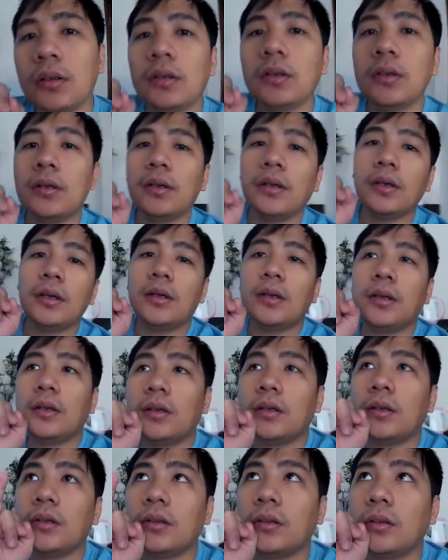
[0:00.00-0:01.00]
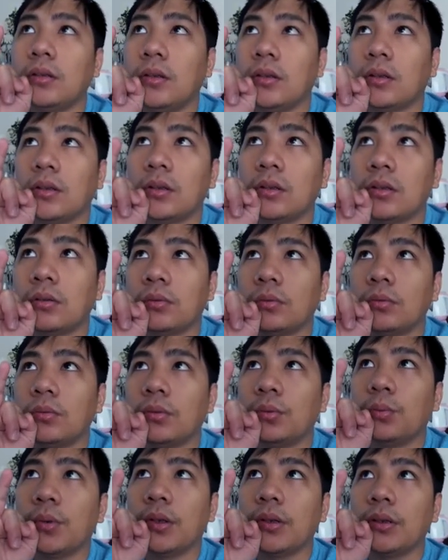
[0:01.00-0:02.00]
and we
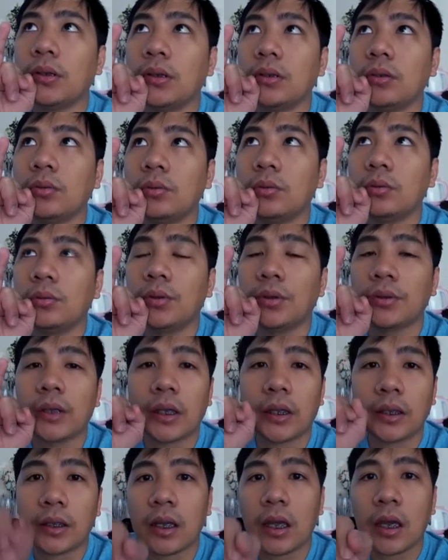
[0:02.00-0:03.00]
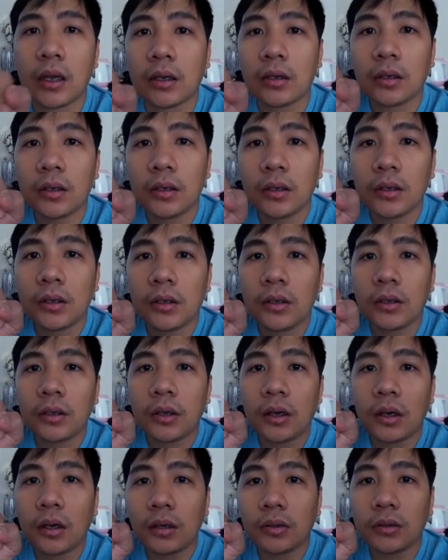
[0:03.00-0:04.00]
went into Loteria.
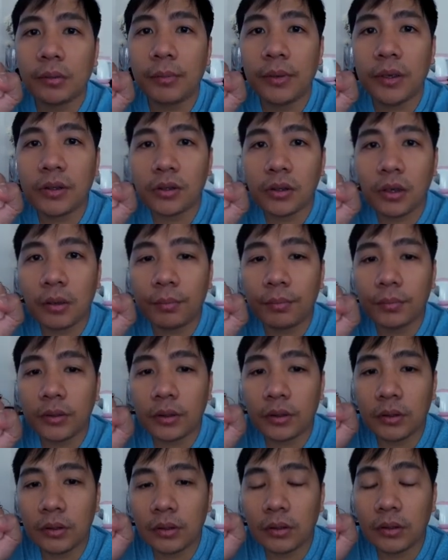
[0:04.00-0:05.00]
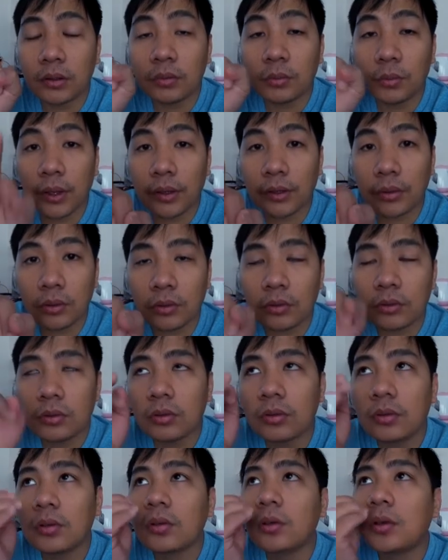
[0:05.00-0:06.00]
The big shop ni Inueno.
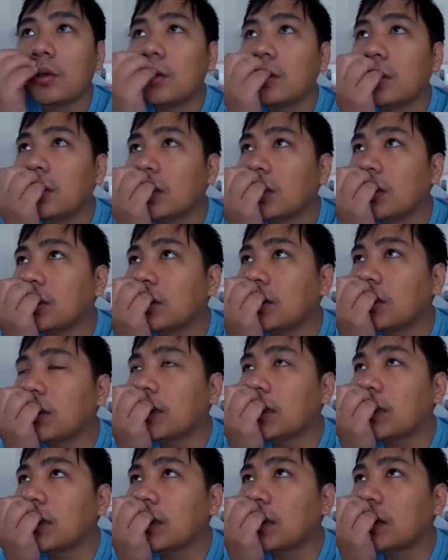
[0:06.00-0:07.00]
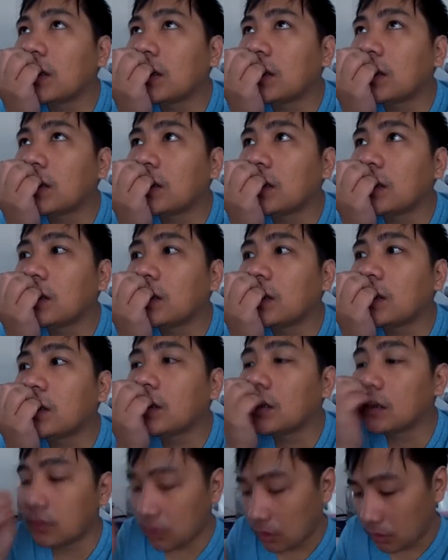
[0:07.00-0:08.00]
Then,
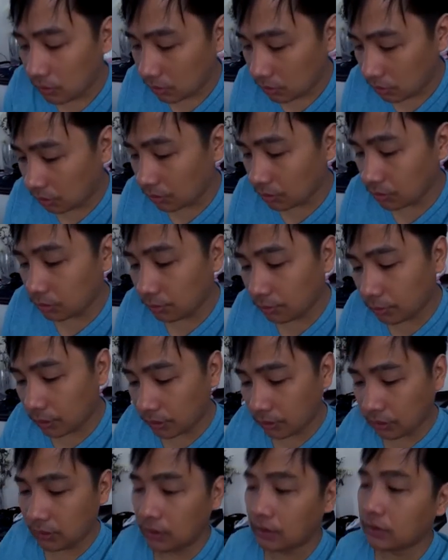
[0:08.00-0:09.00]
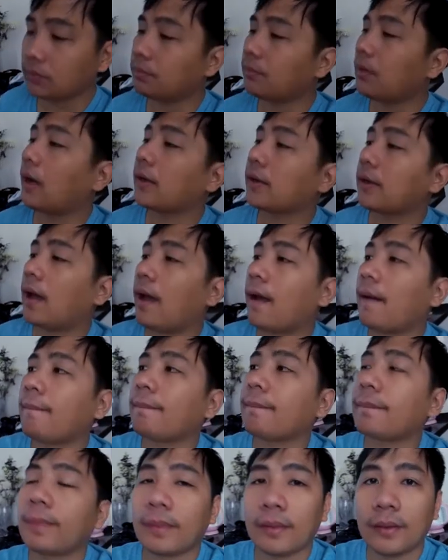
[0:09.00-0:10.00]
also bought this manga
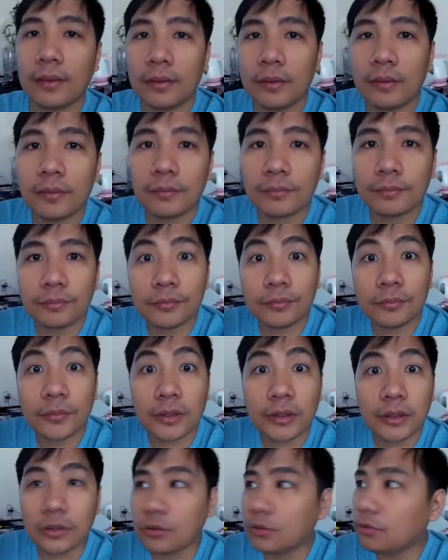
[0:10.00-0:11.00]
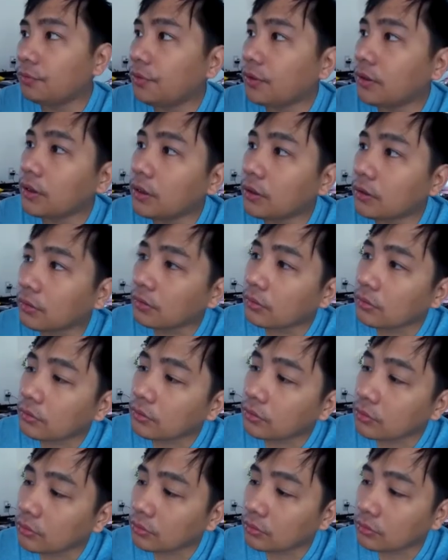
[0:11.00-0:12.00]
as a souvenir.
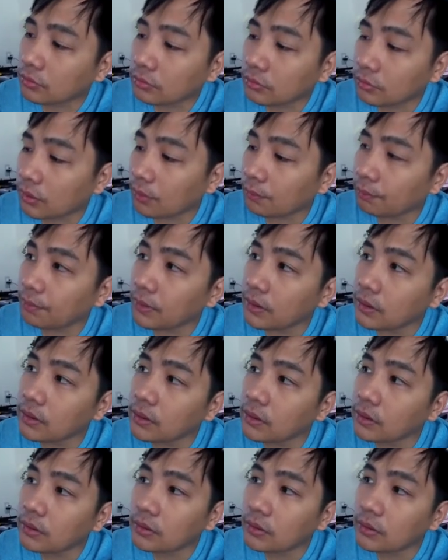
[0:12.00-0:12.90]
So, One Piece.